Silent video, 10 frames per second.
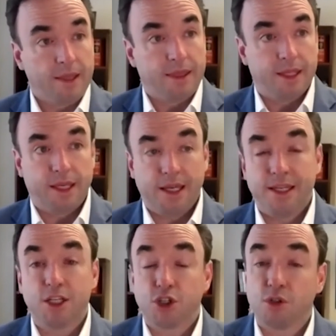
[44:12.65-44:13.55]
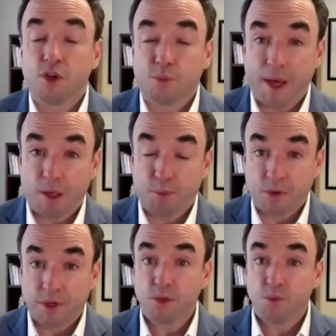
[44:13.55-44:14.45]
The initial look-back
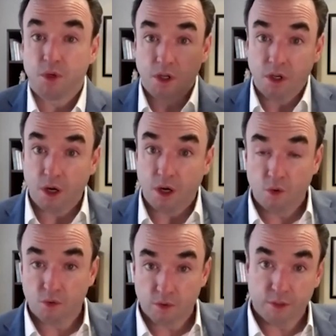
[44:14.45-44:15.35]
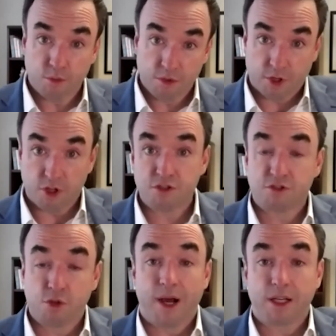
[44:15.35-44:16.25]
period will go in reverse
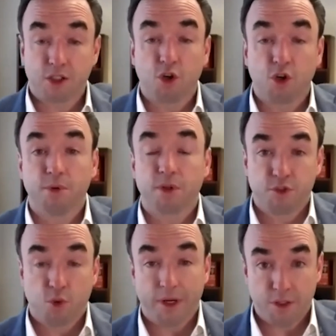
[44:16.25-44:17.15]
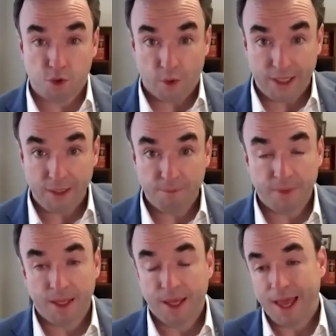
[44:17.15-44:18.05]
to October of 2020.
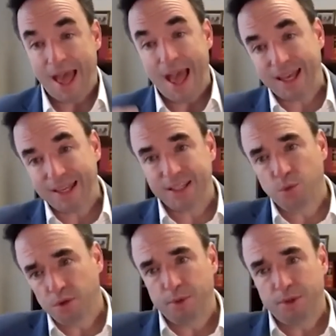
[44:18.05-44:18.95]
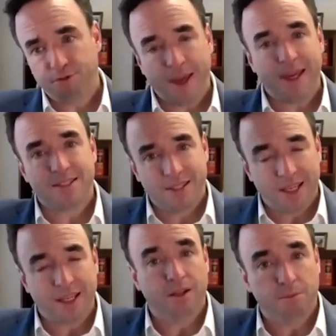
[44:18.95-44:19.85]
And it will be phased
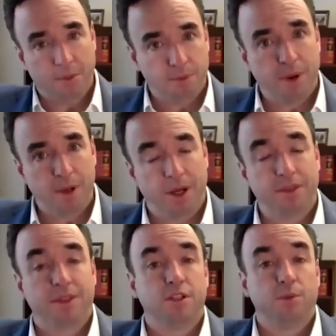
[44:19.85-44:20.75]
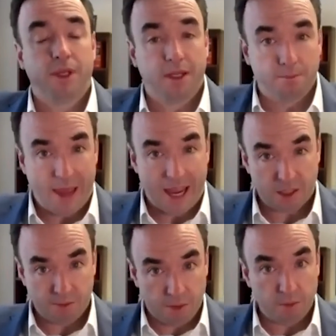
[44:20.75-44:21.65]
in month by month until we hit a
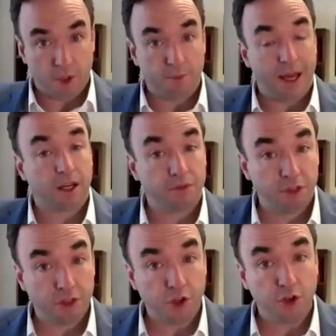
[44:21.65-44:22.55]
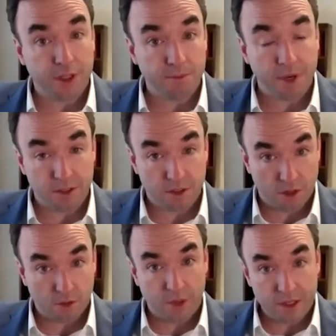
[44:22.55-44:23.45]
maximum look back of 30 months,
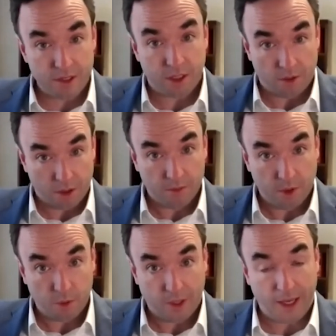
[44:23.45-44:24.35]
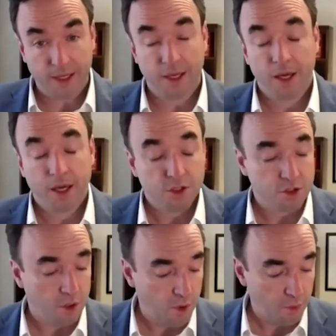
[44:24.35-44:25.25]
30, okay?
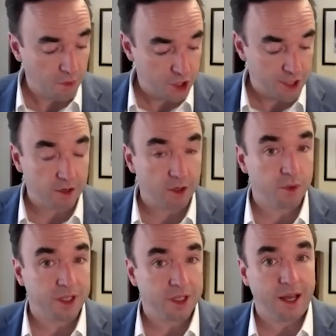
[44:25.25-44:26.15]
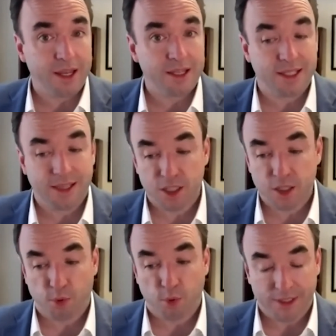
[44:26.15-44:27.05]
So what we're sharing with clients at this
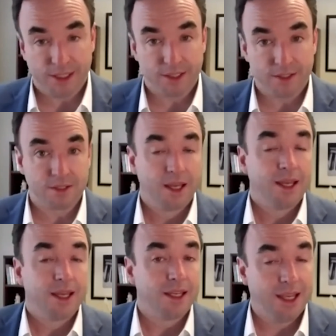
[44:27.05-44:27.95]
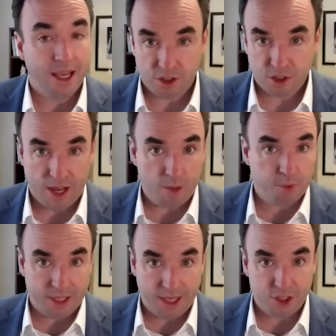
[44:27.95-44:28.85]
point is get your
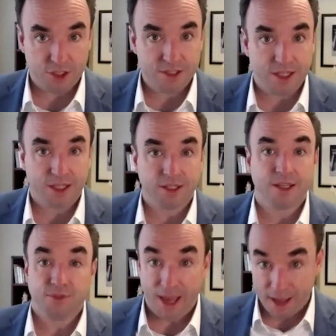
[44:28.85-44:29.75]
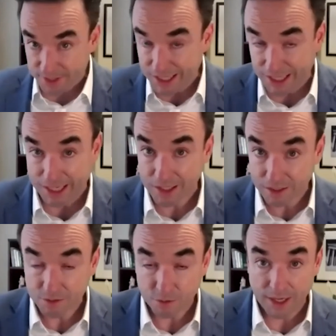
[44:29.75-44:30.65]
applications in. If you have a
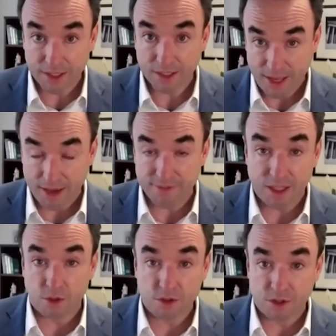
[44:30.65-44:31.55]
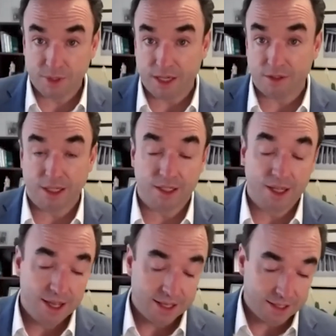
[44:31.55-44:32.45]
need, right? If you have that long-term care need,
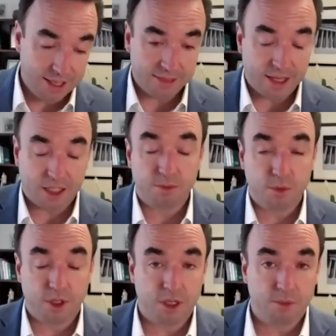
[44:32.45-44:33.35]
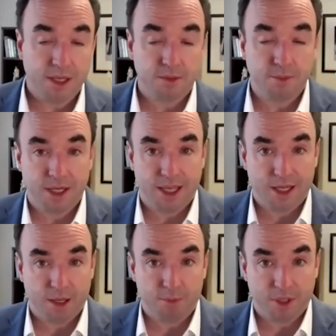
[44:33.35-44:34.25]
get that community-based
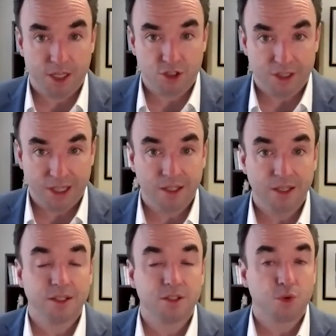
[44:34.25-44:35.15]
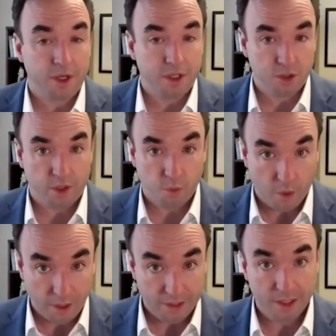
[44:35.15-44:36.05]
Medicaid application in
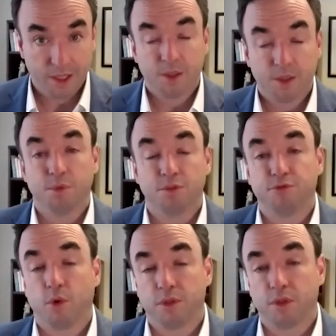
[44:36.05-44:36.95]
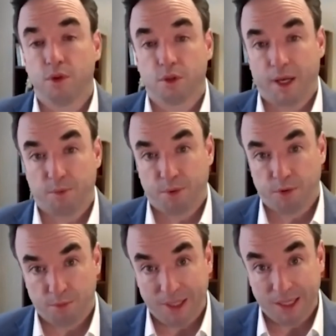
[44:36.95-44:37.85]
2021 before the look back
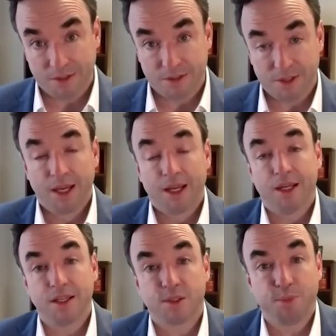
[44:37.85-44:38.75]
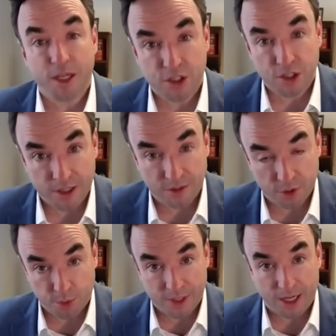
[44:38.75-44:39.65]
period begins, especially if
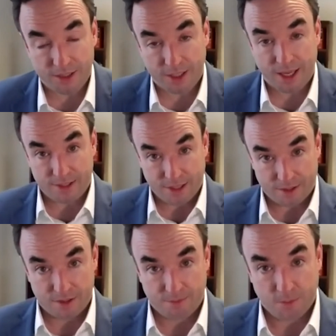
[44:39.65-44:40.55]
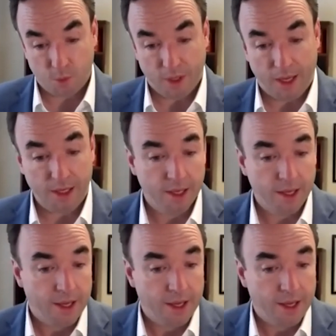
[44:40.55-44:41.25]
you're protecting assets. Okay,